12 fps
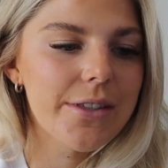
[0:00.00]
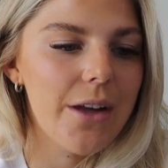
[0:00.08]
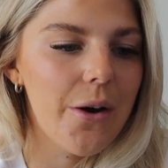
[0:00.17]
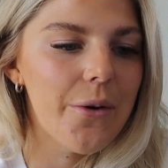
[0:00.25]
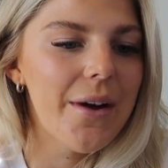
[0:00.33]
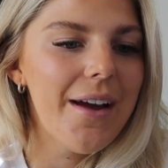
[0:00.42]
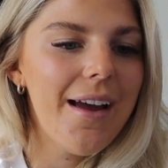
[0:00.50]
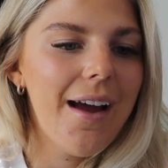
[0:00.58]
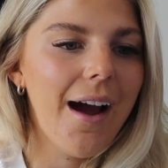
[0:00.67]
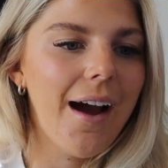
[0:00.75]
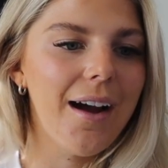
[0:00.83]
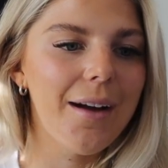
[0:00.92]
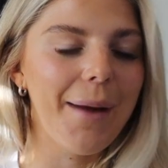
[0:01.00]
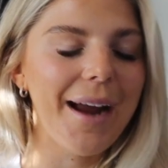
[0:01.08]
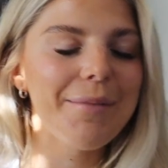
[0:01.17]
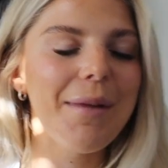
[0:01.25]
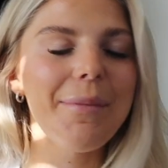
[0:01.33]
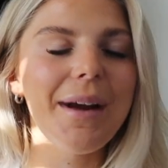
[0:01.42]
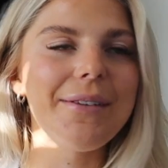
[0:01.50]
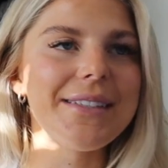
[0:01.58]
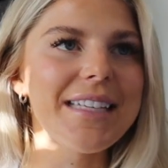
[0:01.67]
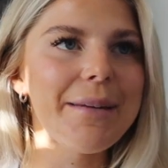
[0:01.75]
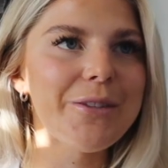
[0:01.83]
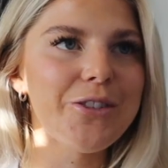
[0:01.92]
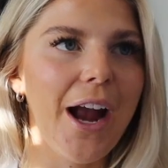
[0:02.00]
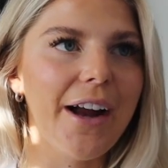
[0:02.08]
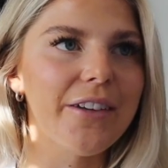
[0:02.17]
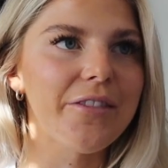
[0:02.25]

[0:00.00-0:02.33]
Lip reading: So I remember I was keeping track